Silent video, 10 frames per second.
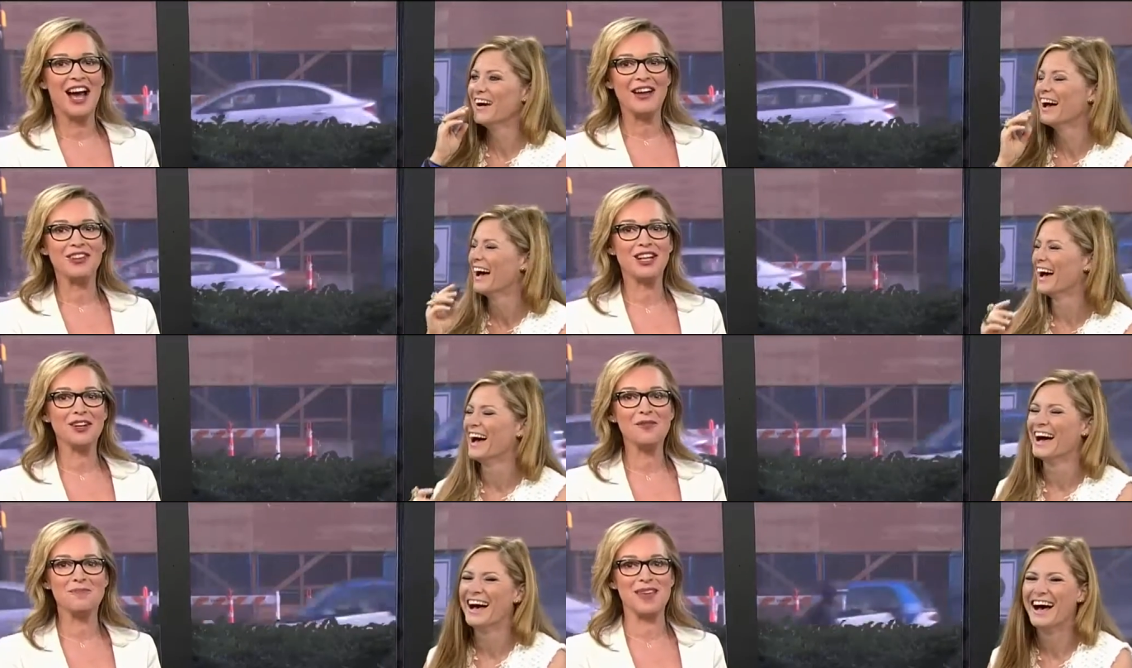Speaker 1: I've got
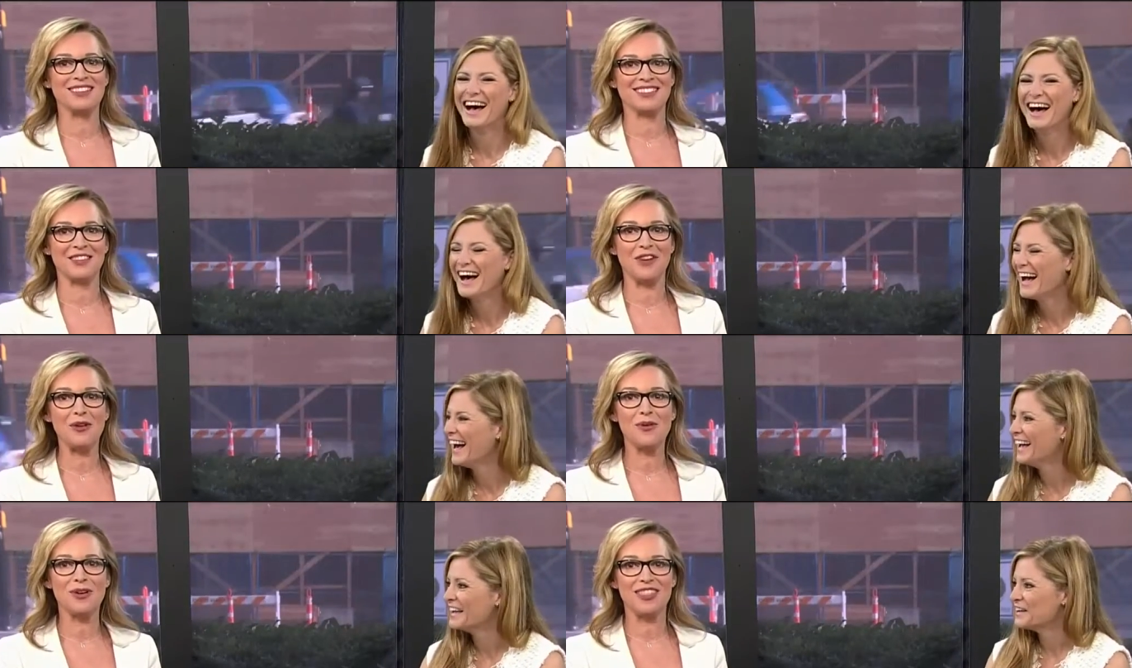no middle. If I
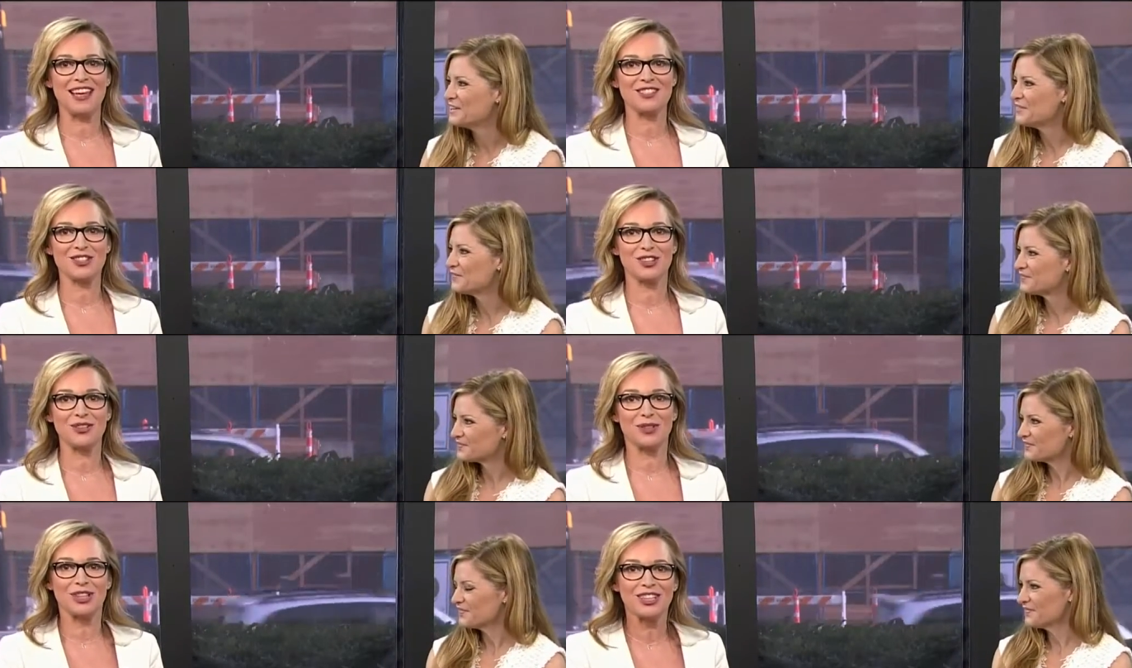wore that skirt,
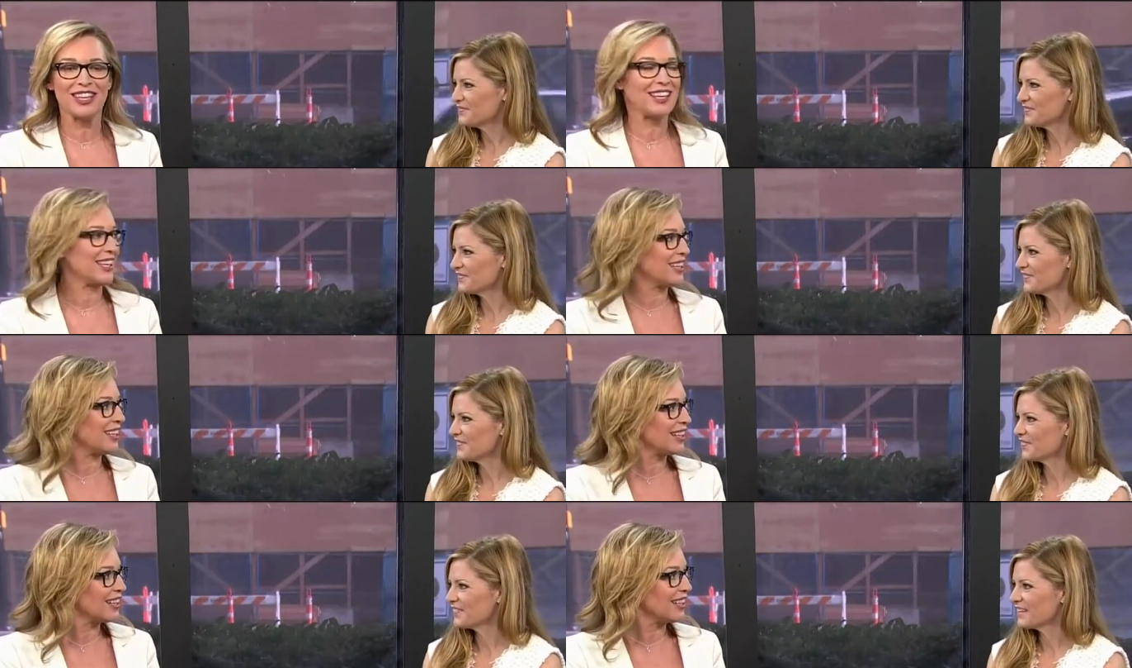it would look
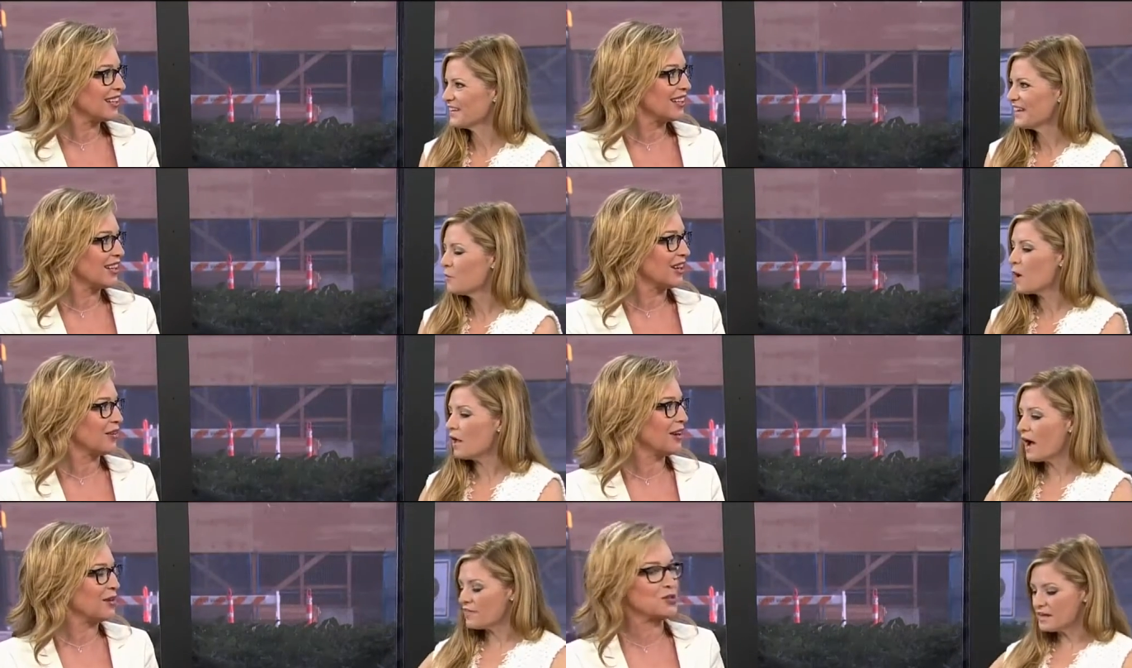like you
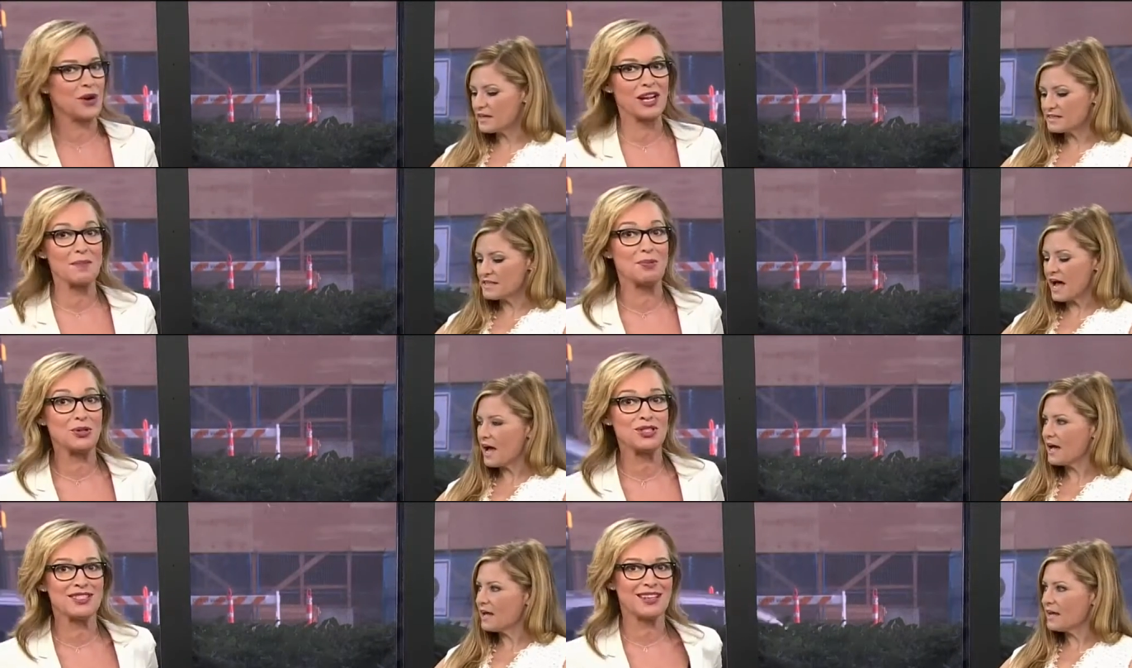know, I, I was wearing a
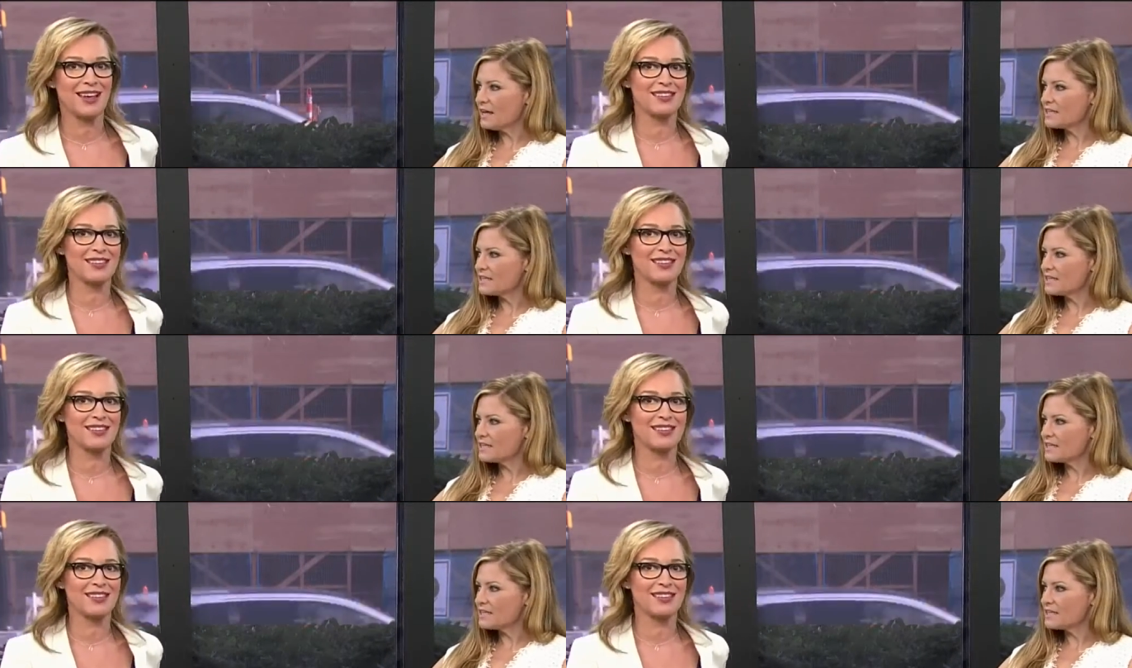bustier